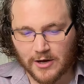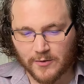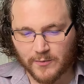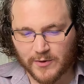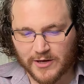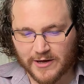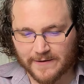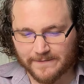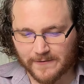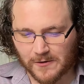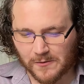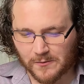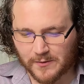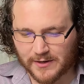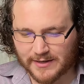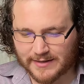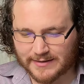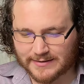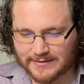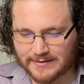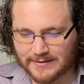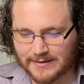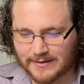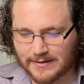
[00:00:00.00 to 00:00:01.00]
We have already
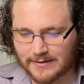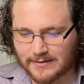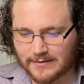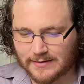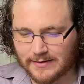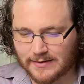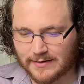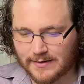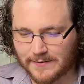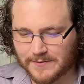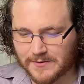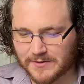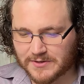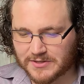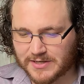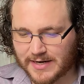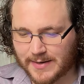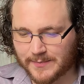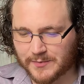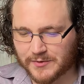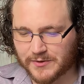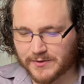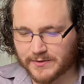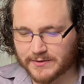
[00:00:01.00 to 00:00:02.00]
seen in other
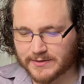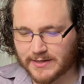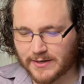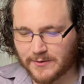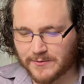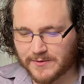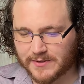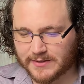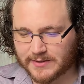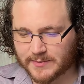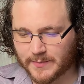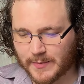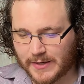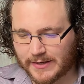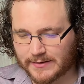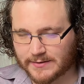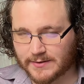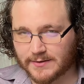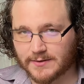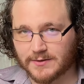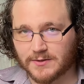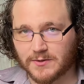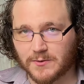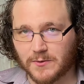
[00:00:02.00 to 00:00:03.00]
chapters how this makes
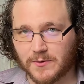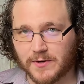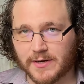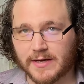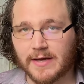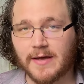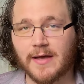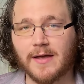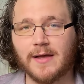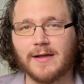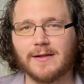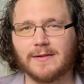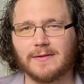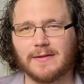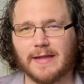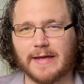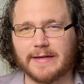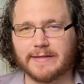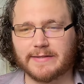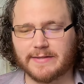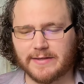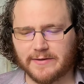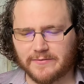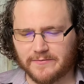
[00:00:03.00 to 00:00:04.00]
a story
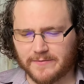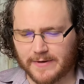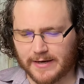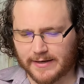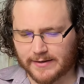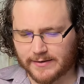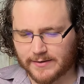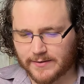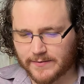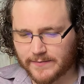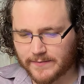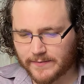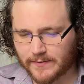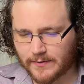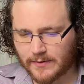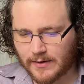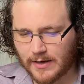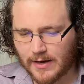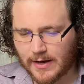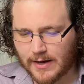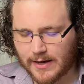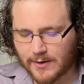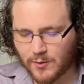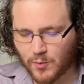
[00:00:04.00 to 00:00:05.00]
less effective,
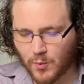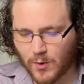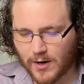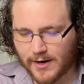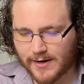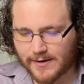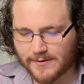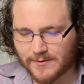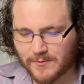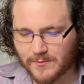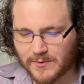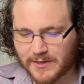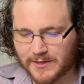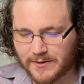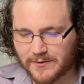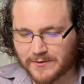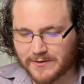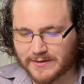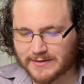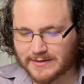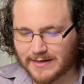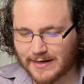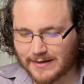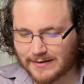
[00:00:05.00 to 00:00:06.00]
and why the reader
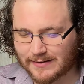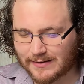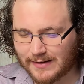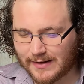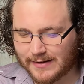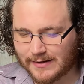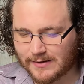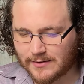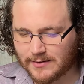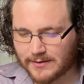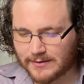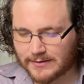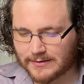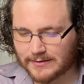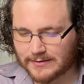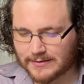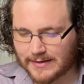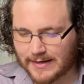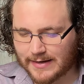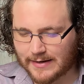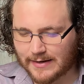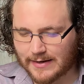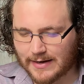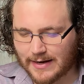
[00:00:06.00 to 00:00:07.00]
is unlikely to
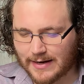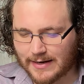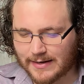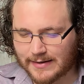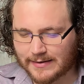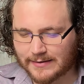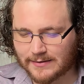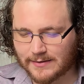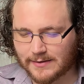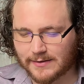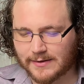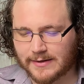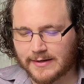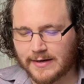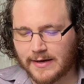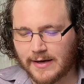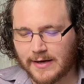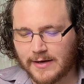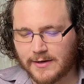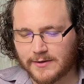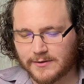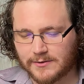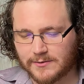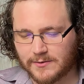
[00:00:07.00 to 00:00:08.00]
take kindly
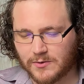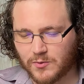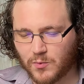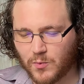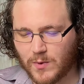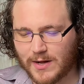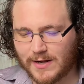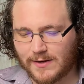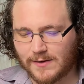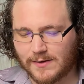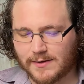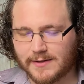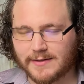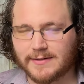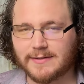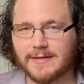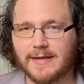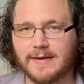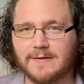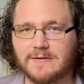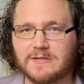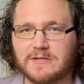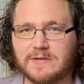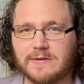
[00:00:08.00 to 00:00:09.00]
to the
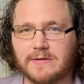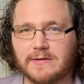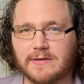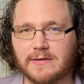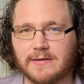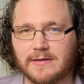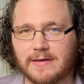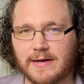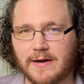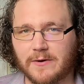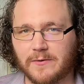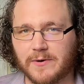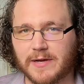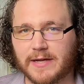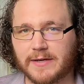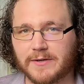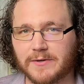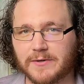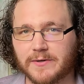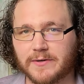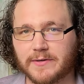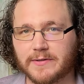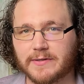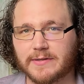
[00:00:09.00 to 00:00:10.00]
well-intentioned
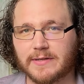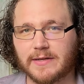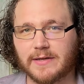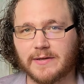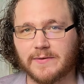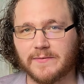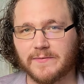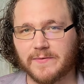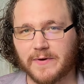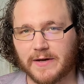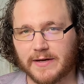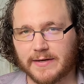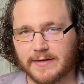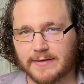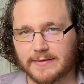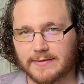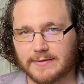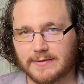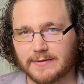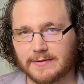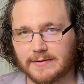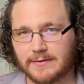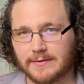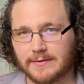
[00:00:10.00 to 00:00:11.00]
narrator's advice.